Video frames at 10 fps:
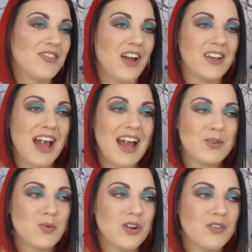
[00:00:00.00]
I
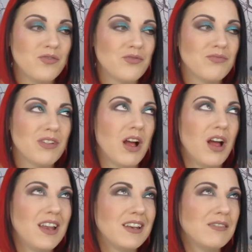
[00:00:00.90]
had one,
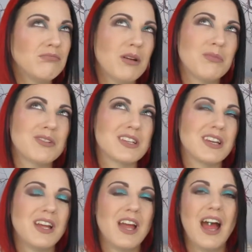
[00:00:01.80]
when was
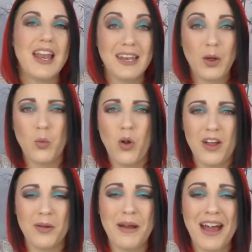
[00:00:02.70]
it, a little
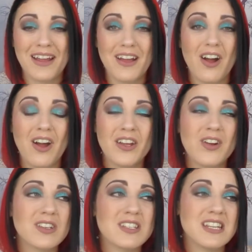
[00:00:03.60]
while back, I
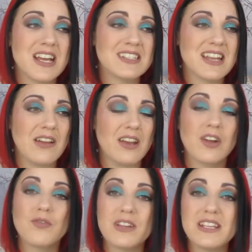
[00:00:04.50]
got to test out
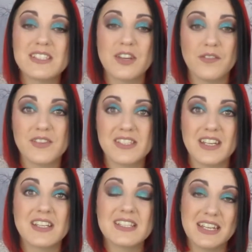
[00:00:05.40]
like a
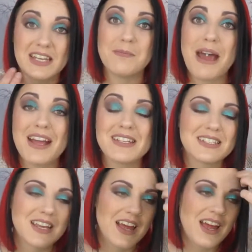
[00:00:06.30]
resurfacing skin
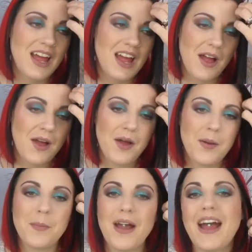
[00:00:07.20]
mask,
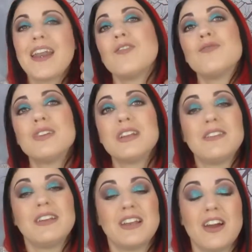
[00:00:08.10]
and I really,
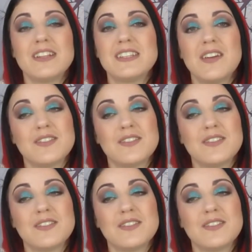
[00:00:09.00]
really liked it.